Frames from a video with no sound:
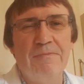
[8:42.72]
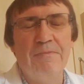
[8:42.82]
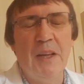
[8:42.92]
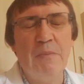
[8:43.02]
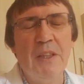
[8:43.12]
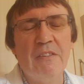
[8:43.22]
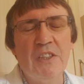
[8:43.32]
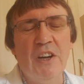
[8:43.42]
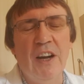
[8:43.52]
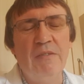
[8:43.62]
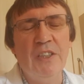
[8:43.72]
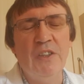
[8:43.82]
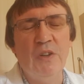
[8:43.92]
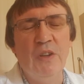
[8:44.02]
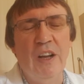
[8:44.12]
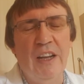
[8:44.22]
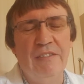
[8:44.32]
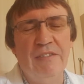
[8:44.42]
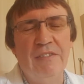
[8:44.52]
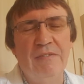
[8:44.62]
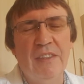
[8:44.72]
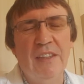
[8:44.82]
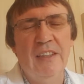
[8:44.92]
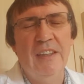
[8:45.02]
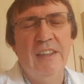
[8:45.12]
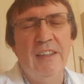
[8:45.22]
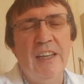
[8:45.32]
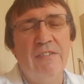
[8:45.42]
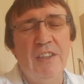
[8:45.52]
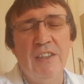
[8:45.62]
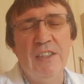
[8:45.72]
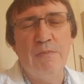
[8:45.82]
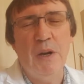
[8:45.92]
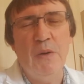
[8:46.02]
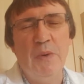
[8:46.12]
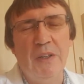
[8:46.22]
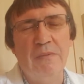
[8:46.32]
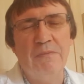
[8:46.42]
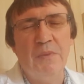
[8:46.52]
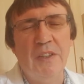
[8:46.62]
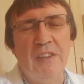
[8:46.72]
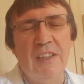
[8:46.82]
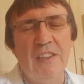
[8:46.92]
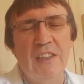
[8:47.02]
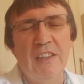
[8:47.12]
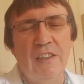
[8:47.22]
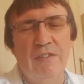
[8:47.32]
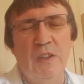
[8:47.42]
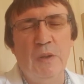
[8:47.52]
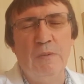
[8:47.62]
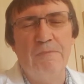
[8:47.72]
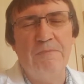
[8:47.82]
Maybe there are times in your life, even at this moment, when things seem difficult.